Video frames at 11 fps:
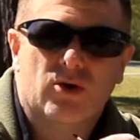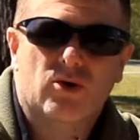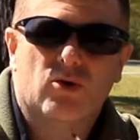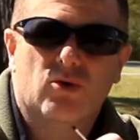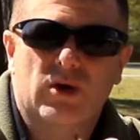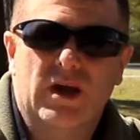
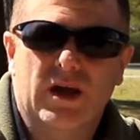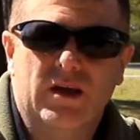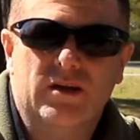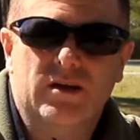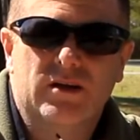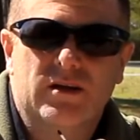create
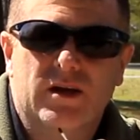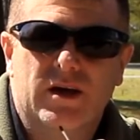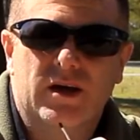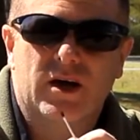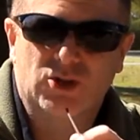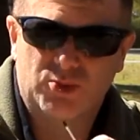
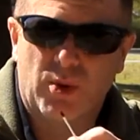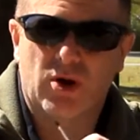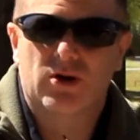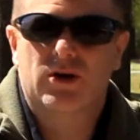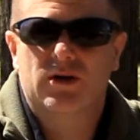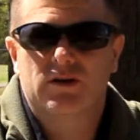a spark
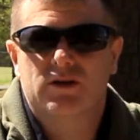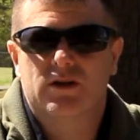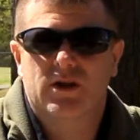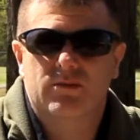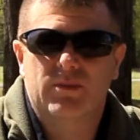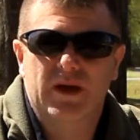to
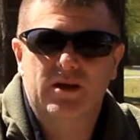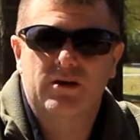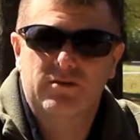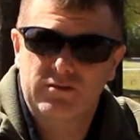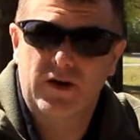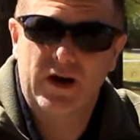then make
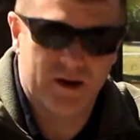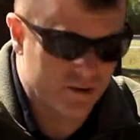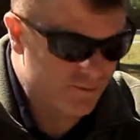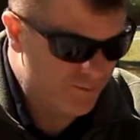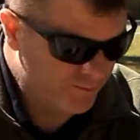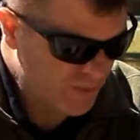fire.
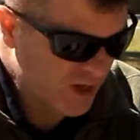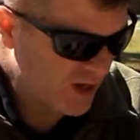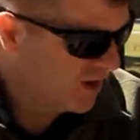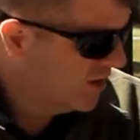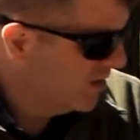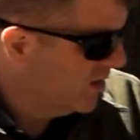
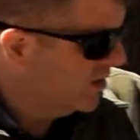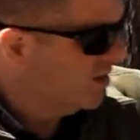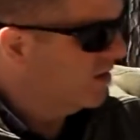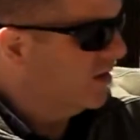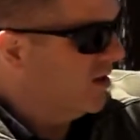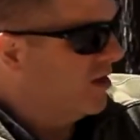
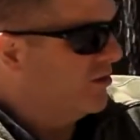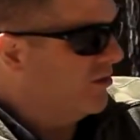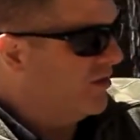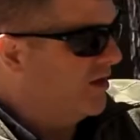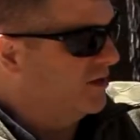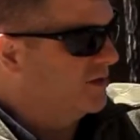Other
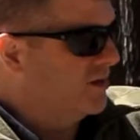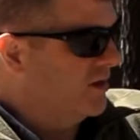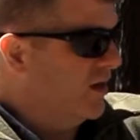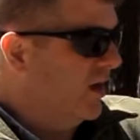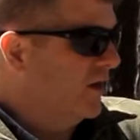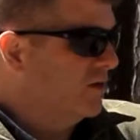things that
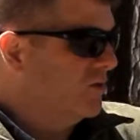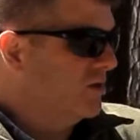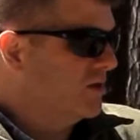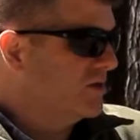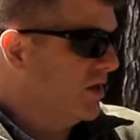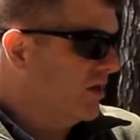I could do the
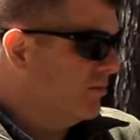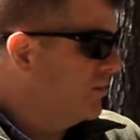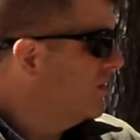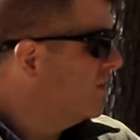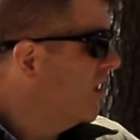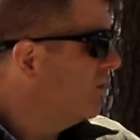same
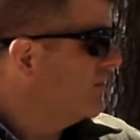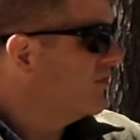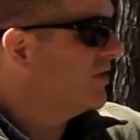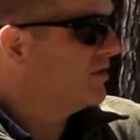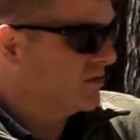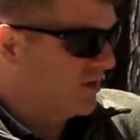type of
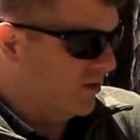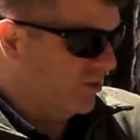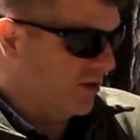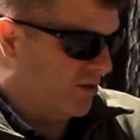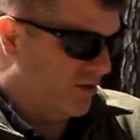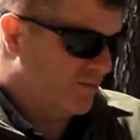skill set
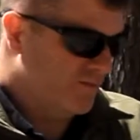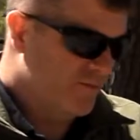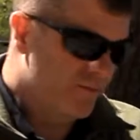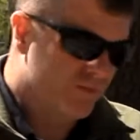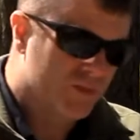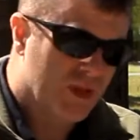with.
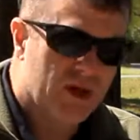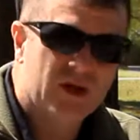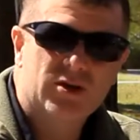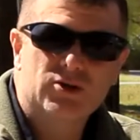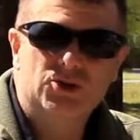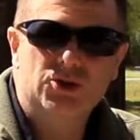
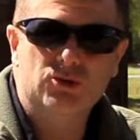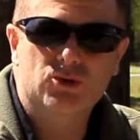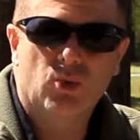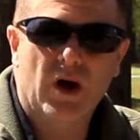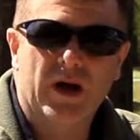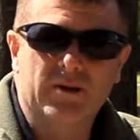Jute
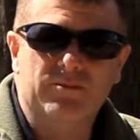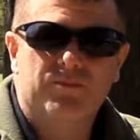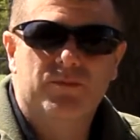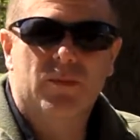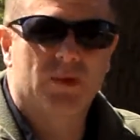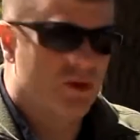twine.
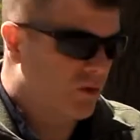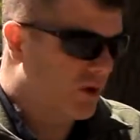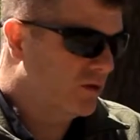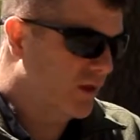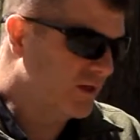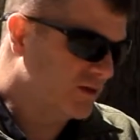Well,
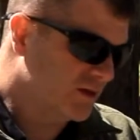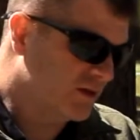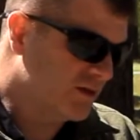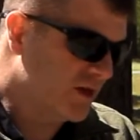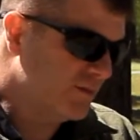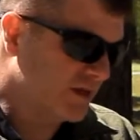that's the
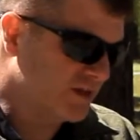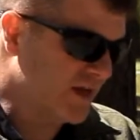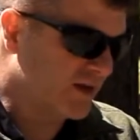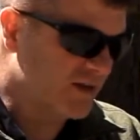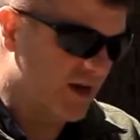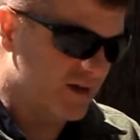same
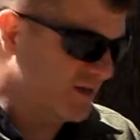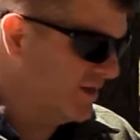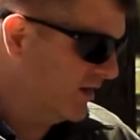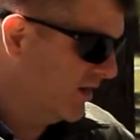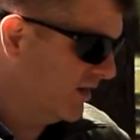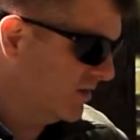exact idea,
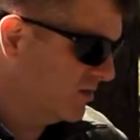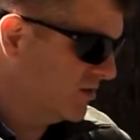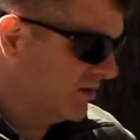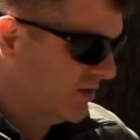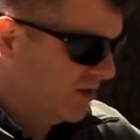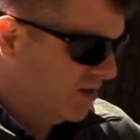and it's
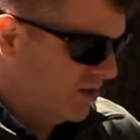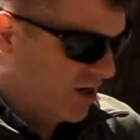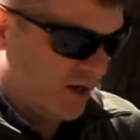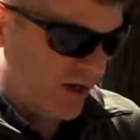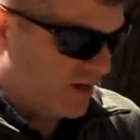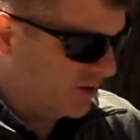
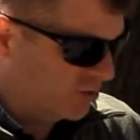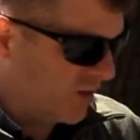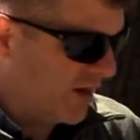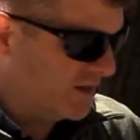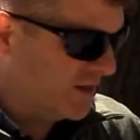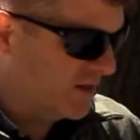again a
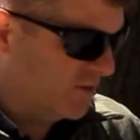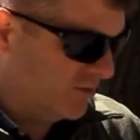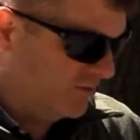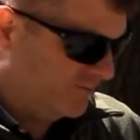dry tinder